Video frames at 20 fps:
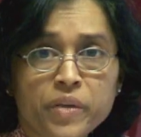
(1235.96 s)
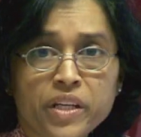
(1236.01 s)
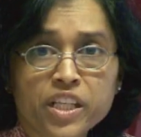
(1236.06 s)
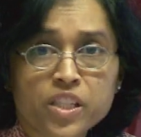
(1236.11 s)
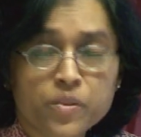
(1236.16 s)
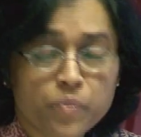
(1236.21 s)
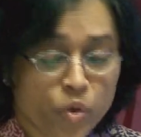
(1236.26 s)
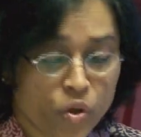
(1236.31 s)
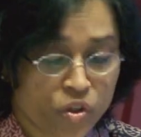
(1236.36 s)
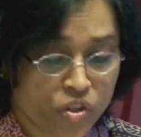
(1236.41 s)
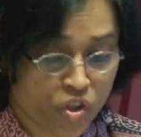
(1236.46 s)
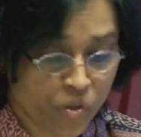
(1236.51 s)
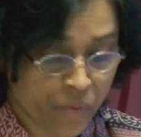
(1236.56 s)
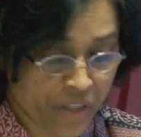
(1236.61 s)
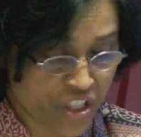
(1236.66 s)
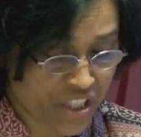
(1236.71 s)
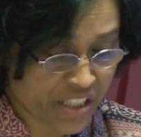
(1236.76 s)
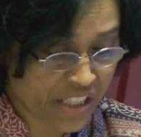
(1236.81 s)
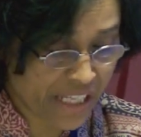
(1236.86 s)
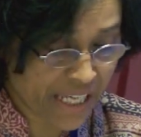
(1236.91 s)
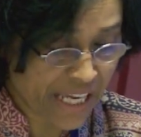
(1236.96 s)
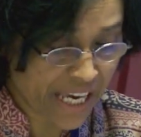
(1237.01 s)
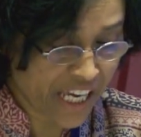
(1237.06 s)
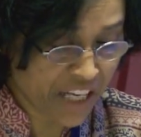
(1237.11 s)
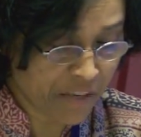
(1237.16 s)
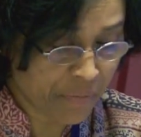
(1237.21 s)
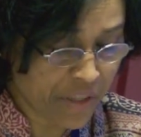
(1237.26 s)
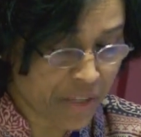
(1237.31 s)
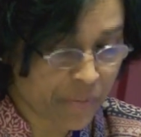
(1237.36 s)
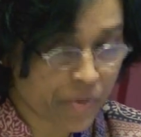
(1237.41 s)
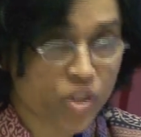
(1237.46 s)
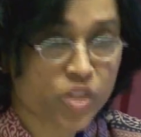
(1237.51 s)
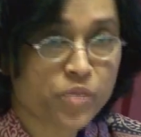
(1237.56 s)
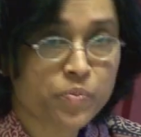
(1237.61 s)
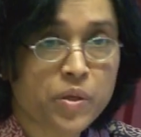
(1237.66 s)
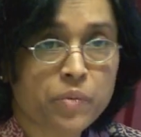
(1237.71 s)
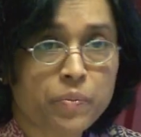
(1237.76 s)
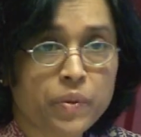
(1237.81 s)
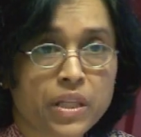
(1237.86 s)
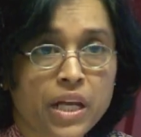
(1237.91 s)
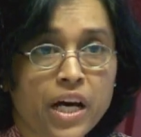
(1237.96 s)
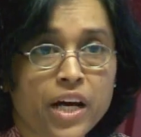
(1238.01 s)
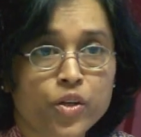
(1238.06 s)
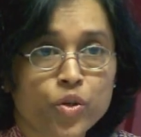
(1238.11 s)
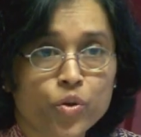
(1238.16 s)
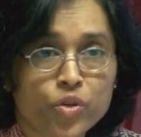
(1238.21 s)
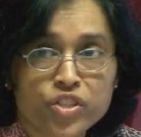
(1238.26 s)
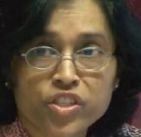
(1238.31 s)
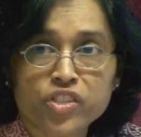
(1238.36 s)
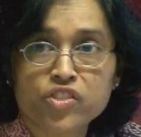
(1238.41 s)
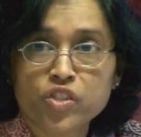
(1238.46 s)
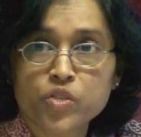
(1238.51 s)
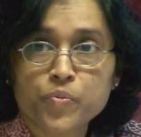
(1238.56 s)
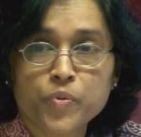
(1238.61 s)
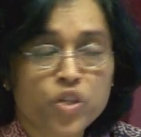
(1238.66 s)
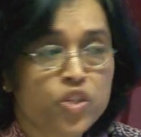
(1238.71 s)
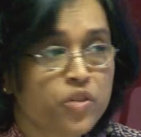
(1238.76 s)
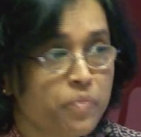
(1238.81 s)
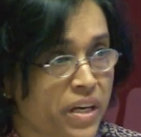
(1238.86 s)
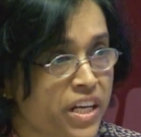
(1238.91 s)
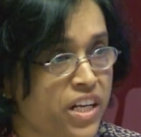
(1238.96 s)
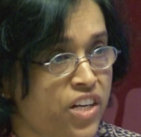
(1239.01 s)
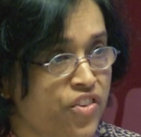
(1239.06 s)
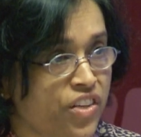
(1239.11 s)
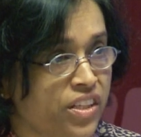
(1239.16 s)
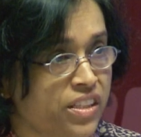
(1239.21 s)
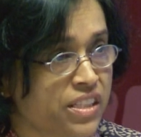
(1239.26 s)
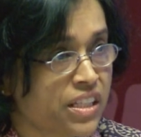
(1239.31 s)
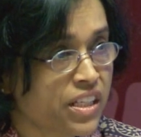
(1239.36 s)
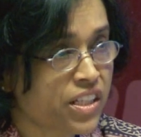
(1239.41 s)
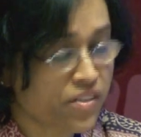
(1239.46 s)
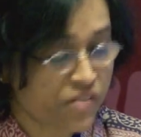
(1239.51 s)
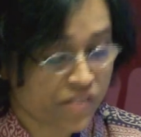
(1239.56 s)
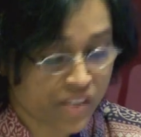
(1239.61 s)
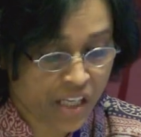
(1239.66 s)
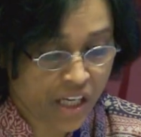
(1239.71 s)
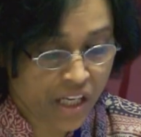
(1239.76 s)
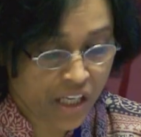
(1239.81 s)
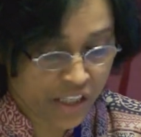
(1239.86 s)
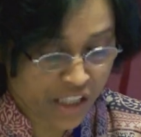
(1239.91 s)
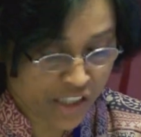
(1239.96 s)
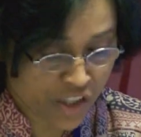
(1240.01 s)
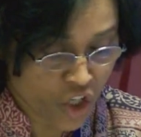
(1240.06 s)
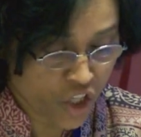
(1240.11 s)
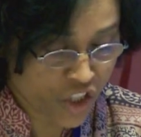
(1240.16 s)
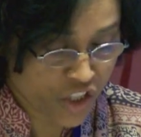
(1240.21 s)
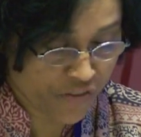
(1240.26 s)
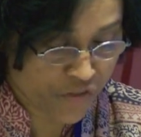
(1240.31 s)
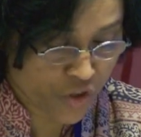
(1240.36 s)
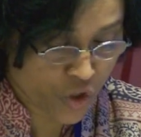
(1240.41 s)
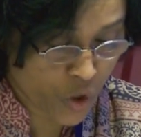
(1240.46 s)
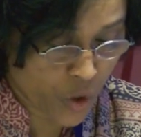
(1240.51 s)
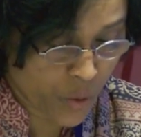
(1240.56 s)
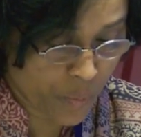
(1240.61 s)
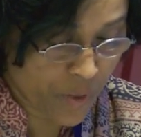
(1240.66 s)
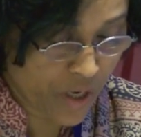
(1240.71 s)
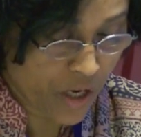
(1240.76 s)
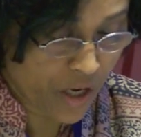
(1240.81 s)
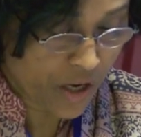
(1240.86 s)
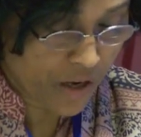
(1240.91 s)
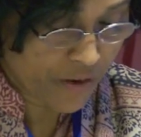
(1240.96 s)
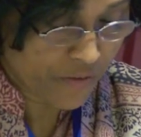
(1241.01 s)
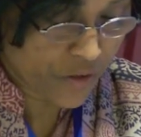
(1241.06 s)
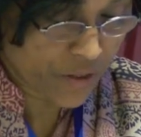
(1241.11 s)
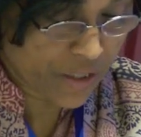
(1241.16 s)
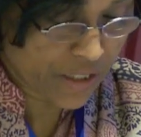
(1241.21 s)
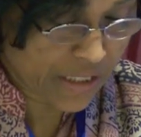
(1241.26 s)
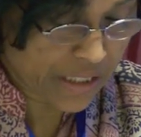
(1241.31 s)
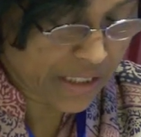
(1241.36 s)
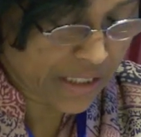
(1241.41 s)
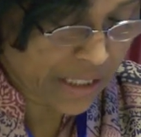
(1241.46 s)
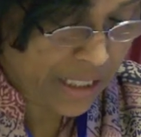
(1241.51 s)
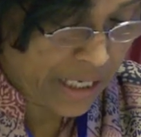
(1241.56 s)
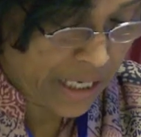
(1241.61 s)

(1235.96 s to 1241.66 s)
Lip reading: been explored so much as they can be because people don't just respond to monetary incentives. There's lots of scope for this.